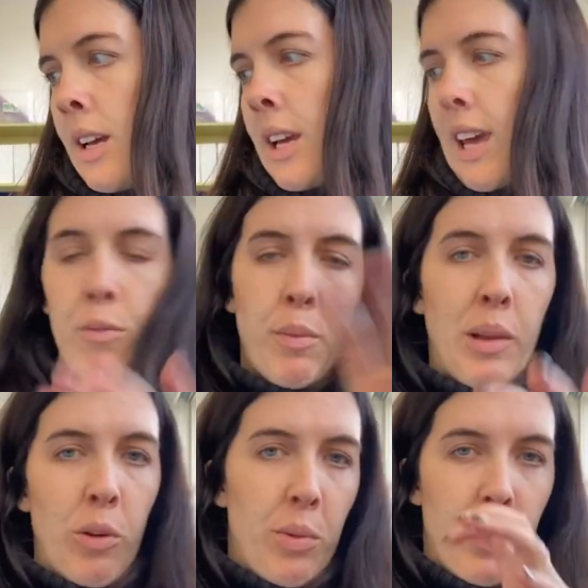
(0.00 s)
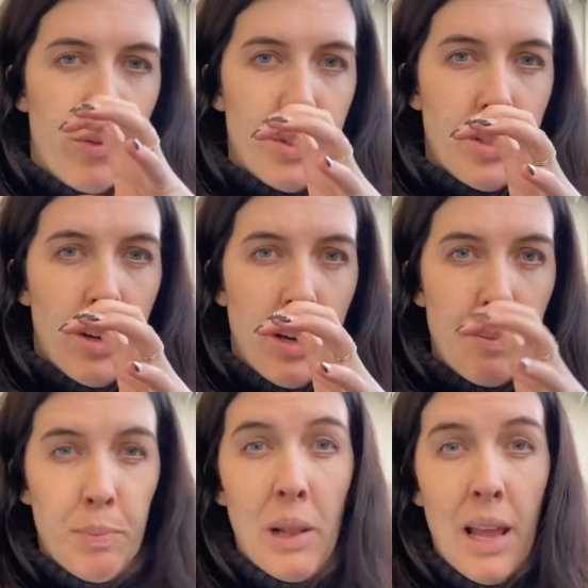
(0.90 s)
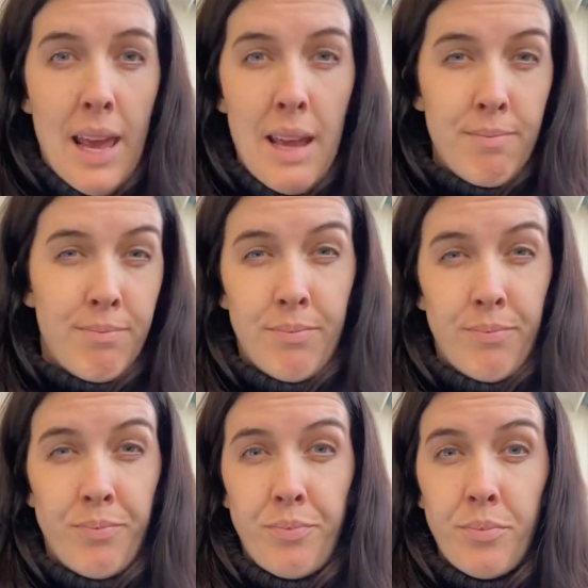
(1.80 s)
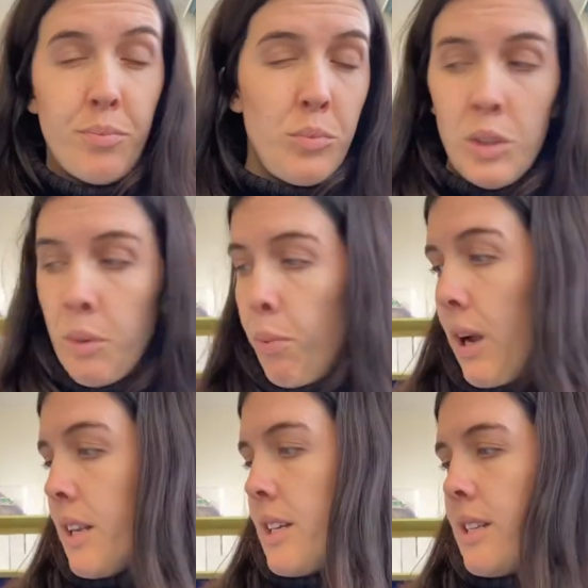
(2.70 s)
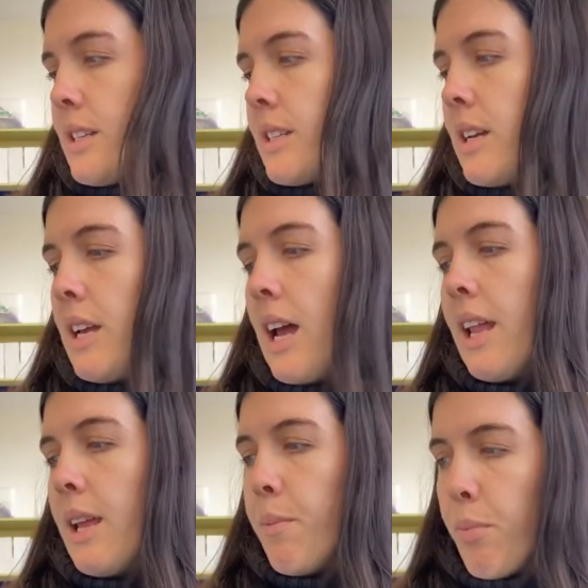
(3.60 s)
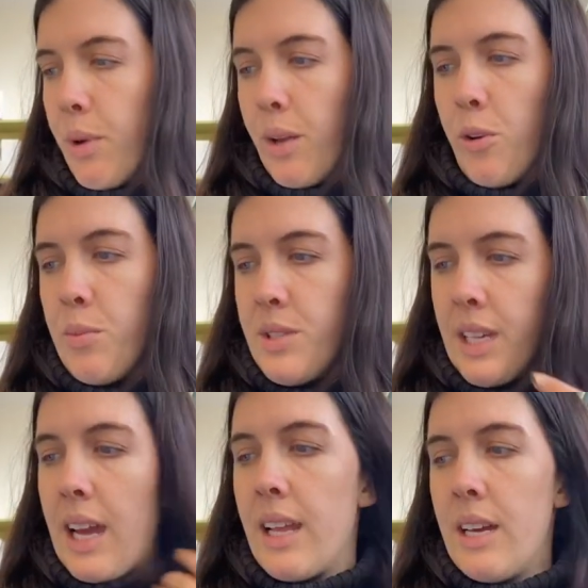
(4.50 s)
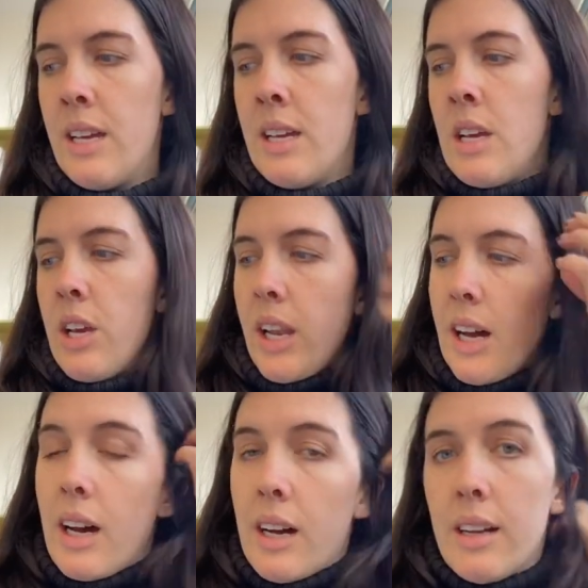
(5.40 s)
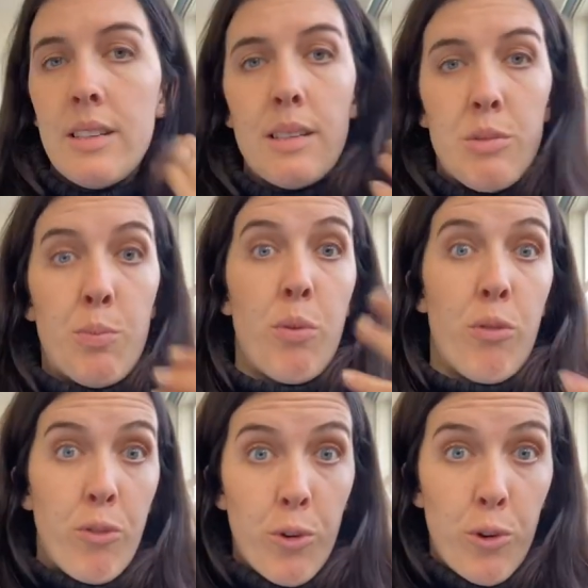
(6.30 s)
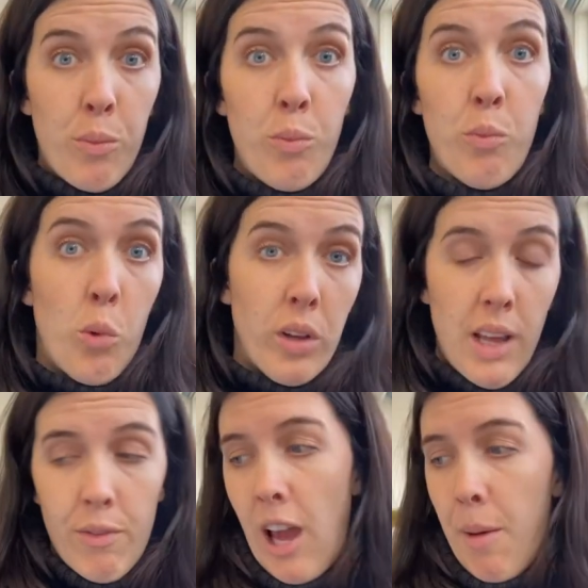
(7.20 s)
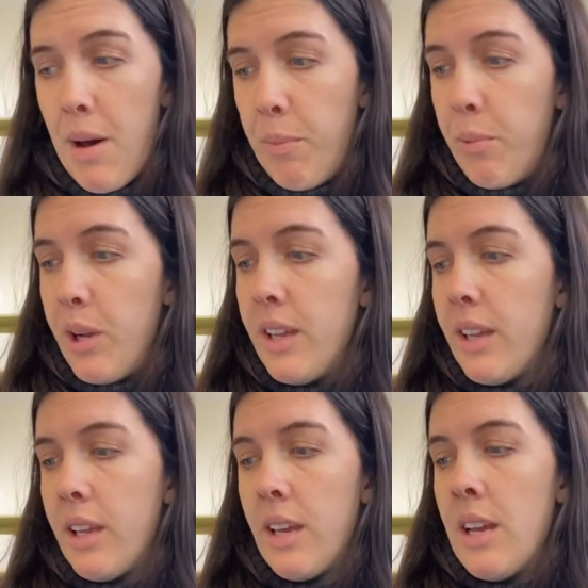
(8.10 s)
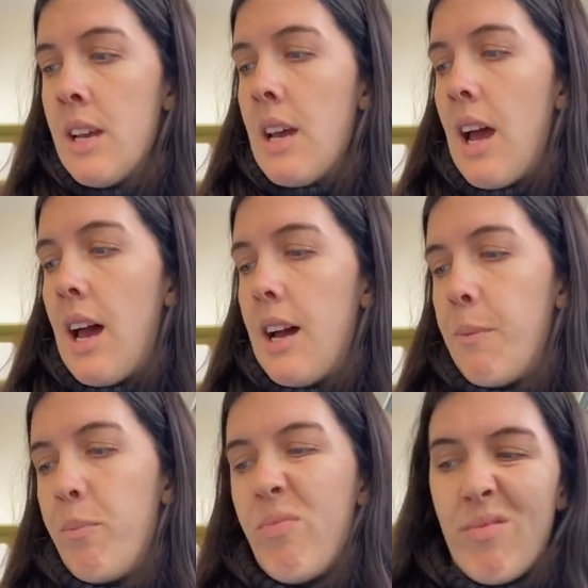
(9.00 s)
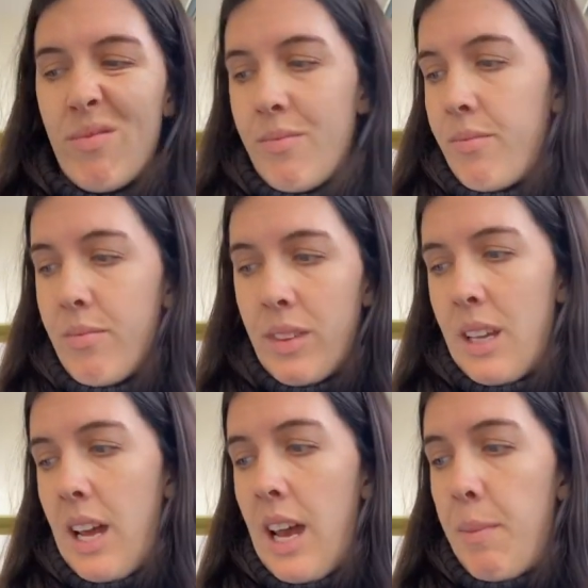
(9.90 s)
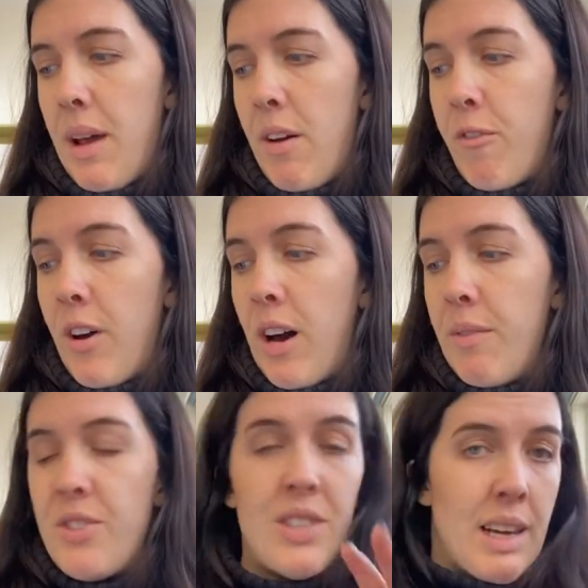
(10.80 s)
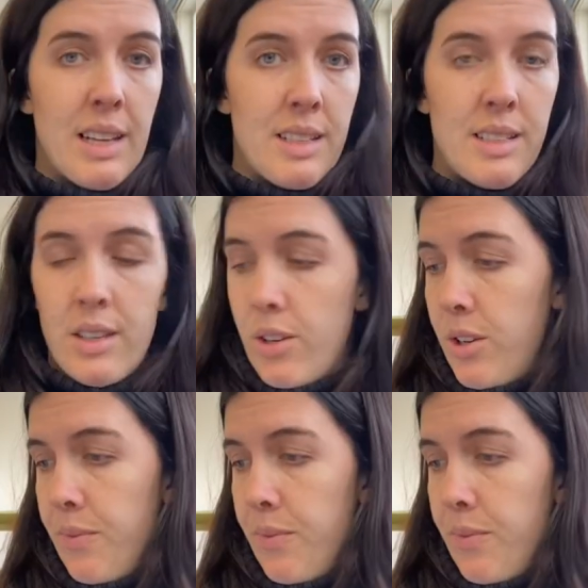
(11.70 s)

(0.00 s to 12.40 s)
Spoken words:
Give them a little bit of time to plan, practice, and then bring groups together. You're going to ask them to perform what they've come up with at about 5 seconds though.